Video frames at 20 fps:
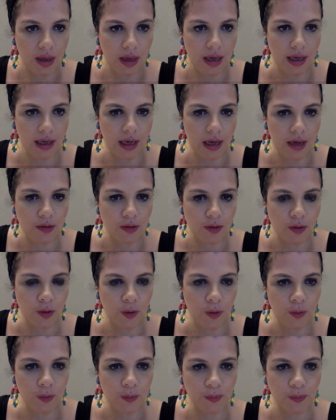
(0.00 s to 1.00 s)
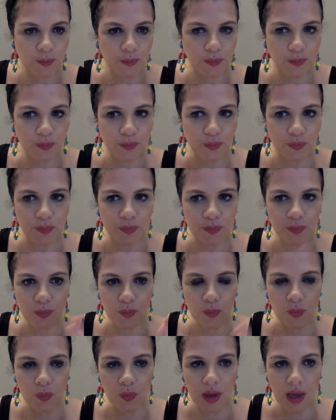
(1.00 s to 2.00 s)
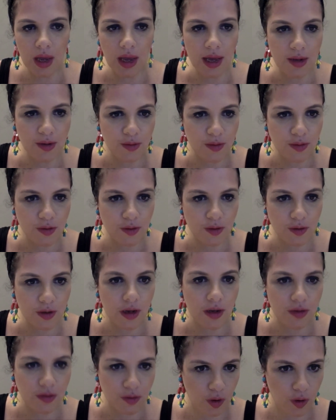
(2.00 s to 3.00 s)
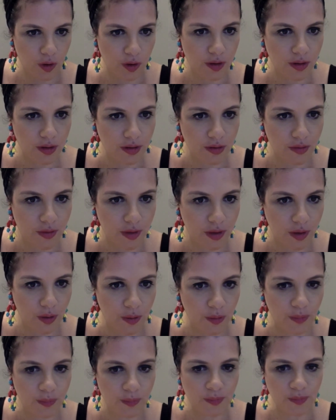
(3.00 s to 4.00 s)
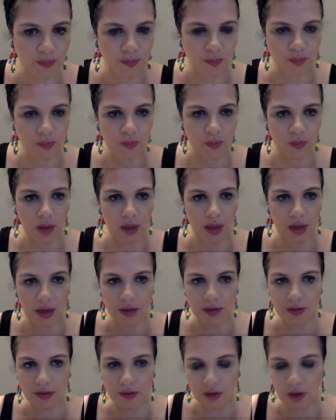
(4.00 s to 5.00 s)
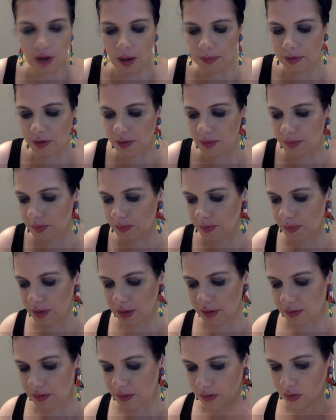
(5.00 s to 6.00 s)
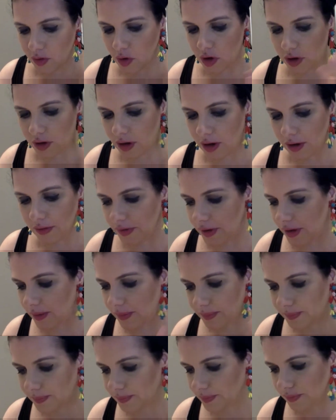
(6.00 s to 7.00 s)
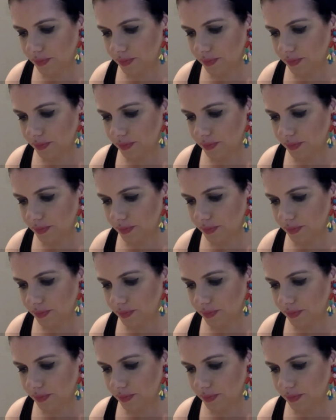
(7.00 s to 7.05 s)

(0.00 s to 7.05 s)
Hi, guys, so I started this video and I stopped because I started coughing.